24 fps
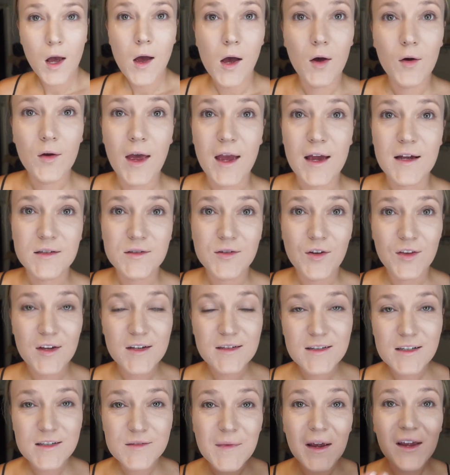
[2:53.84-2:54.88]
Okay, so
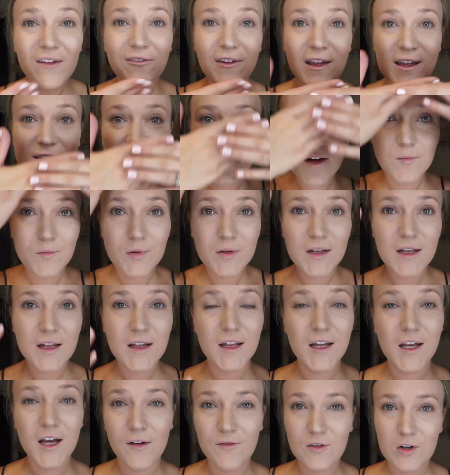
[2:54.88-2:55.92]
this is my face
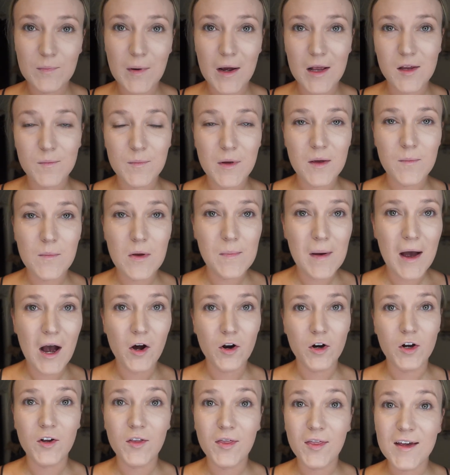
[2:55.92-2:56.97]
completely covered by the BB
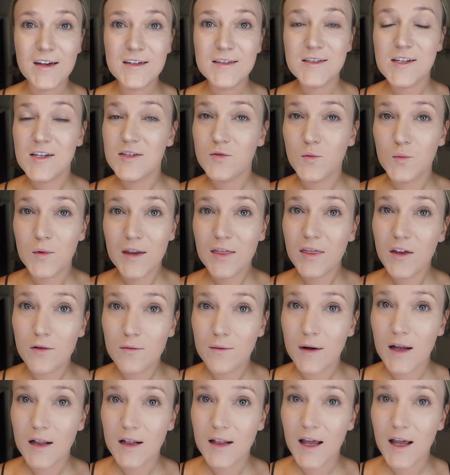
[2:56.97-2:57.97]
powder. This is with a ring